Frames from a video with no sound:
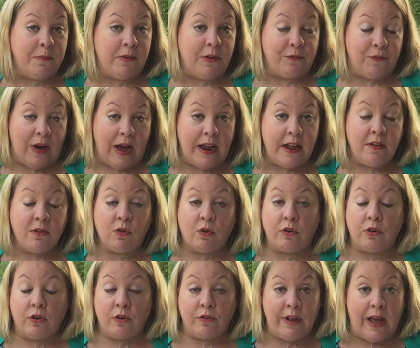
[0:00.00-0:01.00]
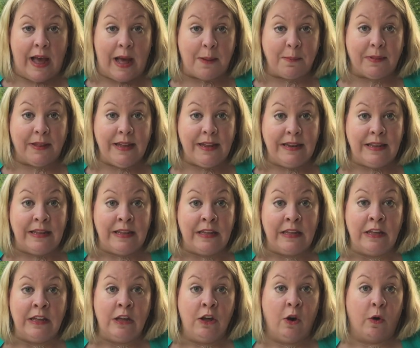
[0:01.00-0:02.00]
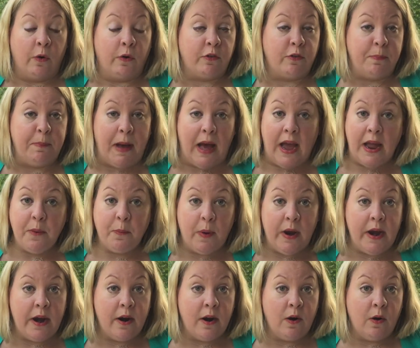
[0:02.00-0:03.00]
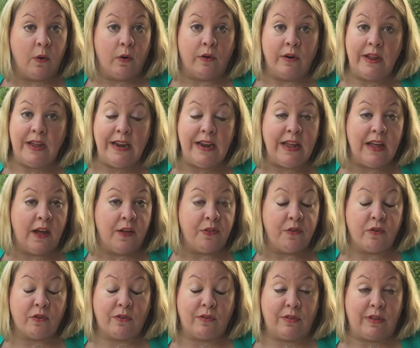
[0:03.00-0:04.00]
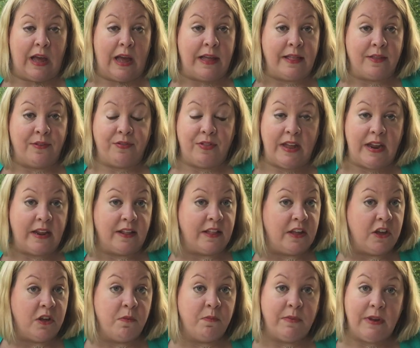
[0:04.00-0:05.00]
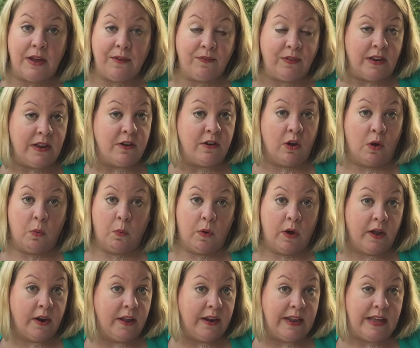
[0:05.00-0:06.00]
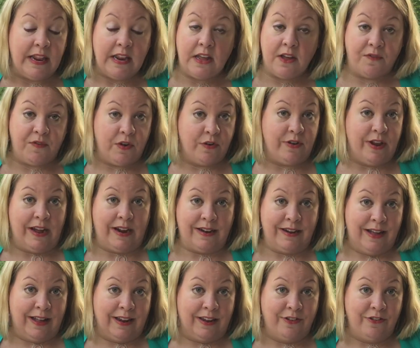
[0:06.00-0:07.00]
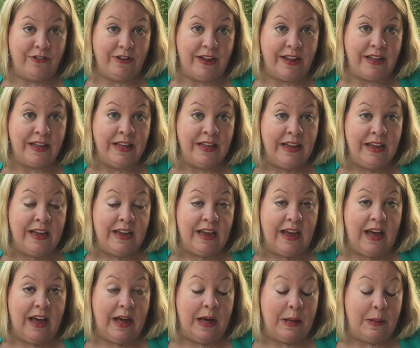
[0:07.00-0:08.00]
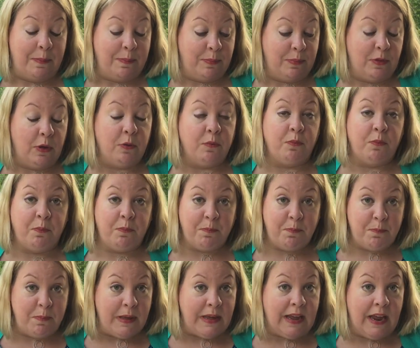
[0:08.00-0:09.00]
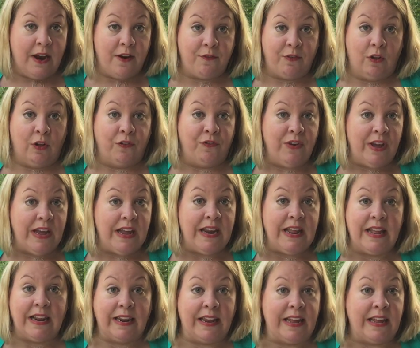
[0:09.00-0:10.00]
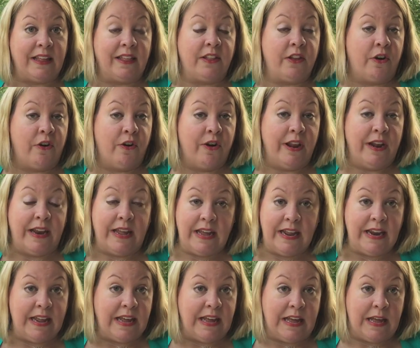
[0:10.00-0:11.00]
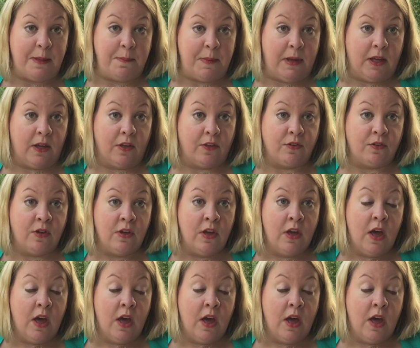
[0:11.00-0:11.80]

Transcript: device or your tablet, or spyware, or any other kinds of things that you definitely don't want on any of your technology. So be careful of any links that are in any emails,